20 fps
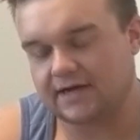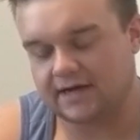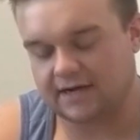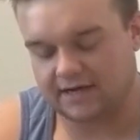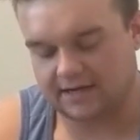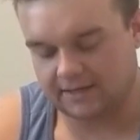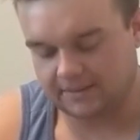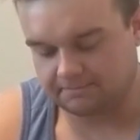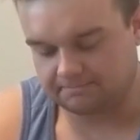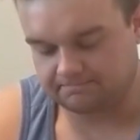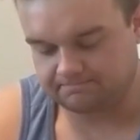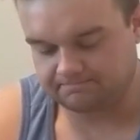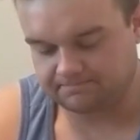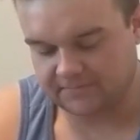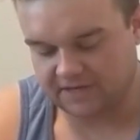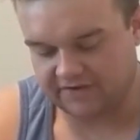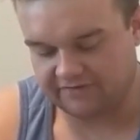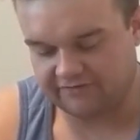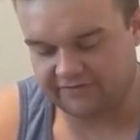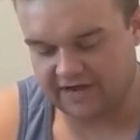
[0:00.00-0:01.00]
I
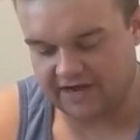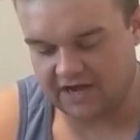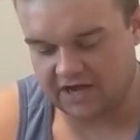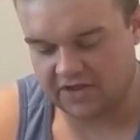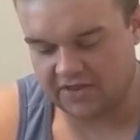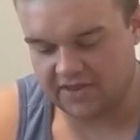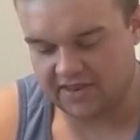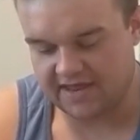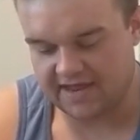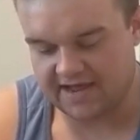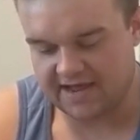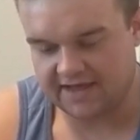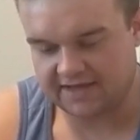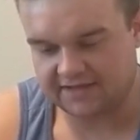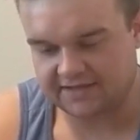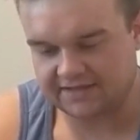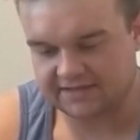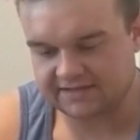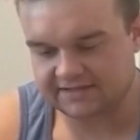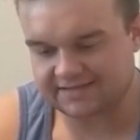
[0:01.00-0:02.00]
found
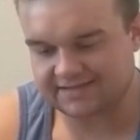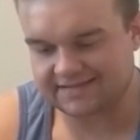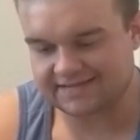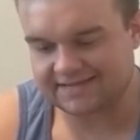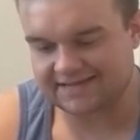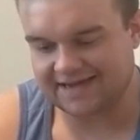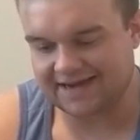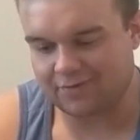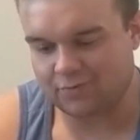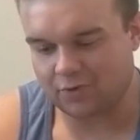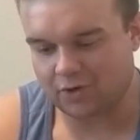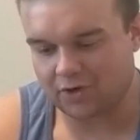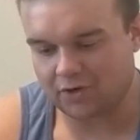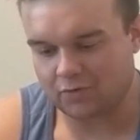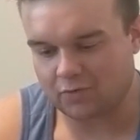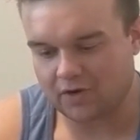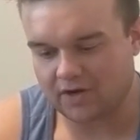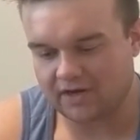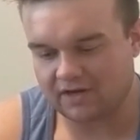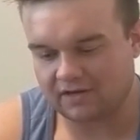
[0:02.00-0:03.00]
that this does not
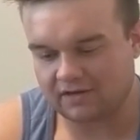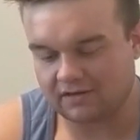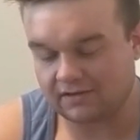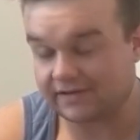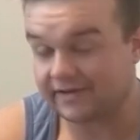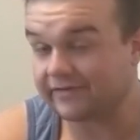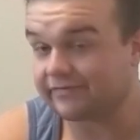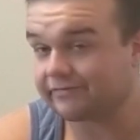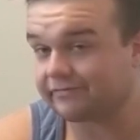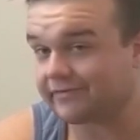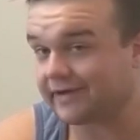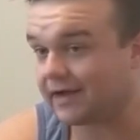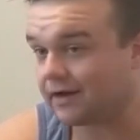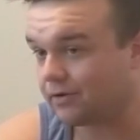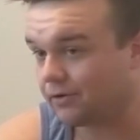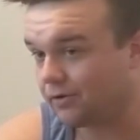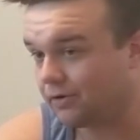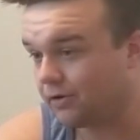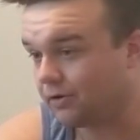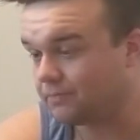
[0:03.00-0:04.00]
work well, if
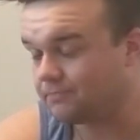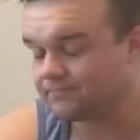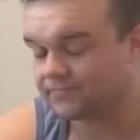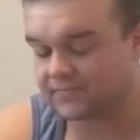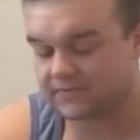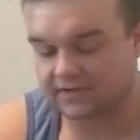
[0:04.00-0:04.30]
at all.